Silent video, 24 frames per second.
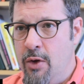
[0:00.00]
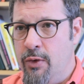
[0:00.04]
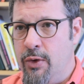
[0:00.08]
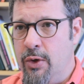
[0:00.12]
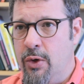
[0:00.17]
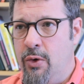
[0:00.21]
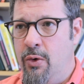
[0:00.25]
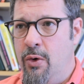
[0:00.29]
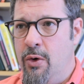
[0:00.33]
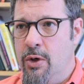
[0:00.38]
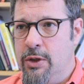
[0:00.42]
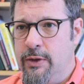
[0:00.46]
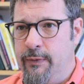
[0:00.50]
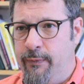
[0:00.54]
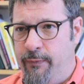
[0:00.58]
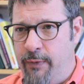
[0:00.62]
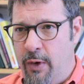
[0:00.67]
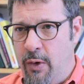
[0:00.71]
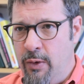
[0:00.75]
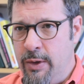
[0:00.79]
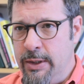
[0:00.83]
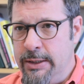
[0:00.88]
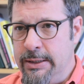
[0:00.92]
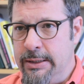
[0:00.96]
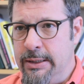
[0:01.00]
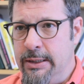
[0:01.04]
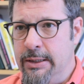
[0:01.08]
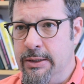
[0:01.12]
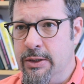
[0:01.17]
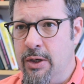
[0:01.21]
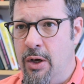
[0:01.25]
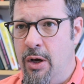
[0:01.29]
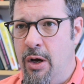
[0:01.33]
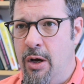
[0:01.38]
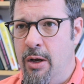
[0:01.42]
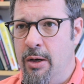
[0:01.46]
The course
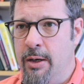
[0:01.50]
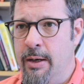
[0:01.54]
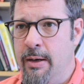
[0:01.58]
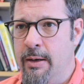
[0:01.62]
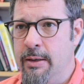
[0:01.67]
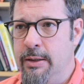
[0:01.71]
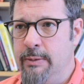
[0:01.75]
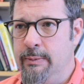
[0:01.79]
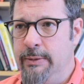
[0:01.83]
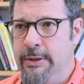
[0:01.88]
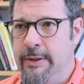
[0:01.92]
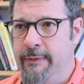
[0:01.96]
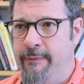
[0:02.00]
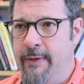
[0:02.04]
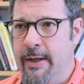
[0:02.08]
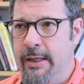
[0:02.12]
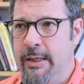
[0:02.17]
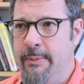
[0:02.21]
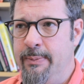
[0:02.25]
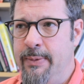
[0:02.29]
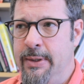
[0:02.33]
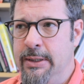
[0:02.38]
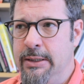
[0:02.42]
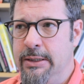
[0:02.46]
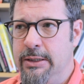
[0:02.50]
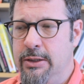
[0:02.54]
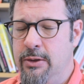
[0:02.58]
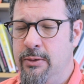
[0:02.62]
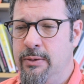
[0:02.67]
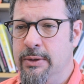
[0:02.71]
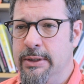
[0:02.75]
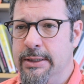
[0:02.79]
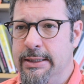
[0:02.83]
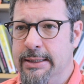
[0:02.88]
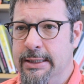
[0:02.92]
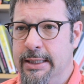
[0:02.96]
focuses on developing
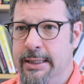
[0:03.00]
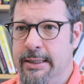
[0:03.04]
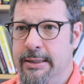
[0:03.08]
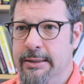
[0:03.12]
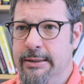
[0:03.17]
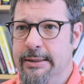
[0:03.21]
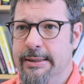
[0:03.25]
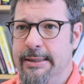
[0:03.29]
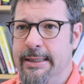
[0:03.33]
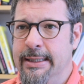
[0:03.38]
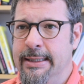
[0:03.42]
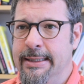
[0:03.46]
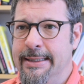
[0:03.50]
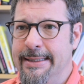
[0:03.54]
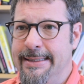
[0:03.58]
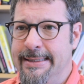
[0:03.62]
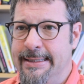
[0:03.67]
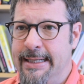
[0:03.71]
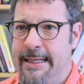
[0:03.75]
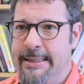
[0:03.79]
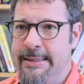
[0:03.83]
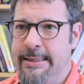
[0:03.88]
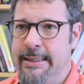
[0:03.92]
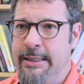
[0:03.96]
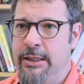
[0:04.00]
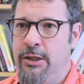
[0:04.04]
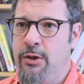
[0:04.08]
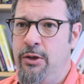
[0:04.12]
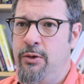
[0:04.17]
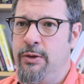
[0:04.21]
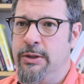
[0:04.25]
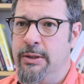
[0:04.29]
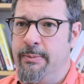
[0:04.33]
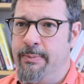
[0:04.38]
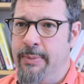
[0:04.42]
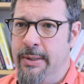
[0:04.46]
student skills in assessing
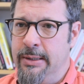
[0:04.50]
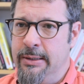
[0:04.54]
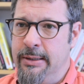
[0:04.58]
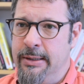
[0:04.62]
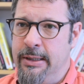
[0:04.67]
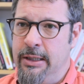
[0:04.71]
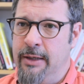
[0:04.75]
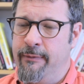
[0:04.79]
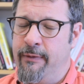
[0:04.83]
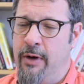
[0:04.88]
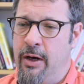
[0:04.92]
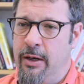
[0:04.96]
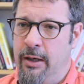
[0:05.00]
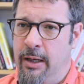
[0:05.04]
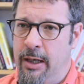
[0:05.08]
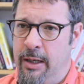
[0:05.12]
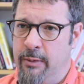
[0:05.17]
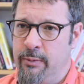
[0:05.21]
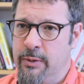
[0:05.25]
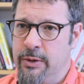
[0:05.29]
usability of online